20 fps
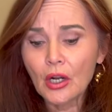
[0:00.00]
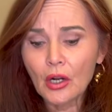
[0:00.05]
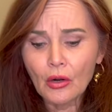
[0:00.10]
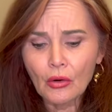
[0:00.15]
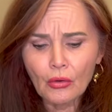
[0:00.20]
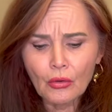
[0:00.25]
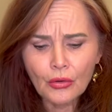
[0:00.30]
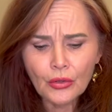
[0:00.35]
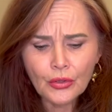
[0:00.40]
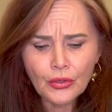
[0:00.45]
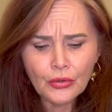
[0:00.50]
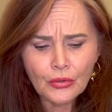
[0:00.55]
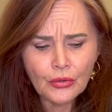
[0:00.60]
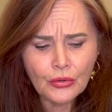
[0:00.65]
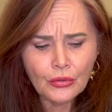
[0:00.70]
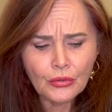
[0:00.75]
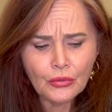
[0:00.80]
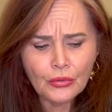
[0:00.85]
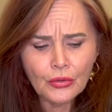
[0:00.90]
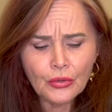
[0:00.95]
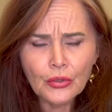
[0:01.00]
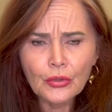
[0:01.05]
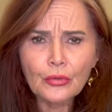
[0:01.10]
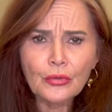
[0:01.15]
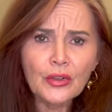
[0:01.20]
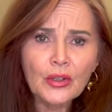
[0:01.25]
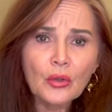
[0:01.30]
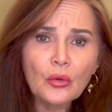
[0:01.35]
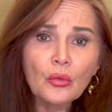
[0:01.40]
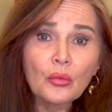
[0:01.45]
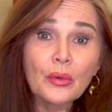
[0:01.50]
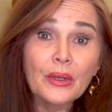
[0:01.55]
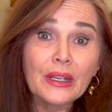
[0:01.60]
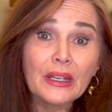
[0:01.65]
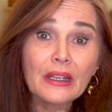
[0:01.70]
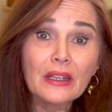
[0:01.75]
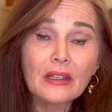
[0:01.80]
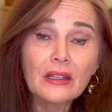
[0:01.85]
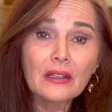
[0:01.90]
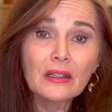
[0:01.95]
Or do you feel
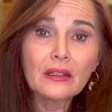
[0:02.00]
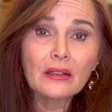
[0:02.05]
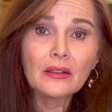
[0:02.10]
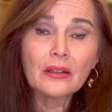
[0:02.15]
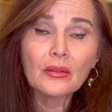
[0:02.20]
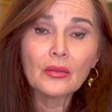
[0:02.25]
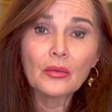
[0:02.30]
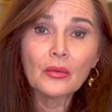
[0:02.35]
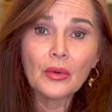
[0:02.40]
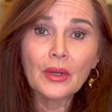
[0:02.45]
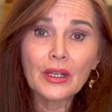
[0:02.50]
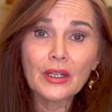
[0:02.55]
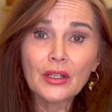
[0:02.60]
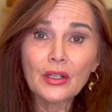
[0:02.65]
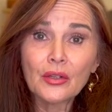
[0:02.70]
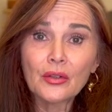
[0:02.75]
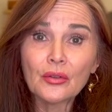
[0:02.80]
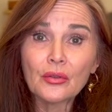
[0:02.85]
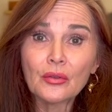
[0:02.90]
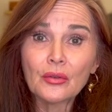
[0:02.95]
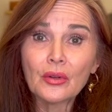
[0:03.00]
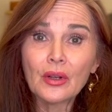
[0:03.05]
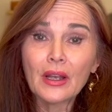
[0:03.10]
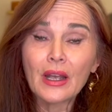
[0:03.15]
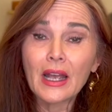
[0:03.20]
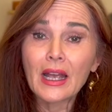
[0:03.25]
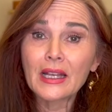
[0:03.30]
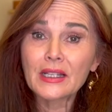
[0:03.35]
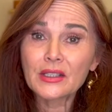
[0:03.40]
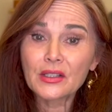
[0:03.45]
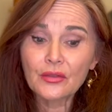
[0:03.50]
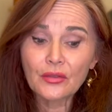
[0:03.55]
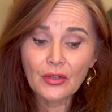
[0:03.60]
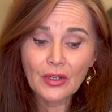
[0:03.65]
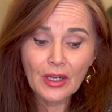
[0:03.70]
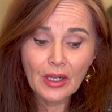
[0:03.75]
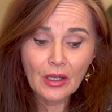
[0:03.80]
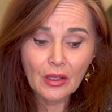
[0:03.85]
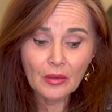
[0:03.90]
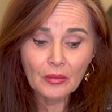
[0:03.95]
weak when you ask for
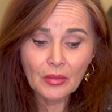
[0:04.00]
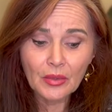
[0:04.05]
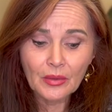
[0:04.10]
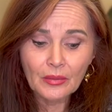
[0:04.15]
help?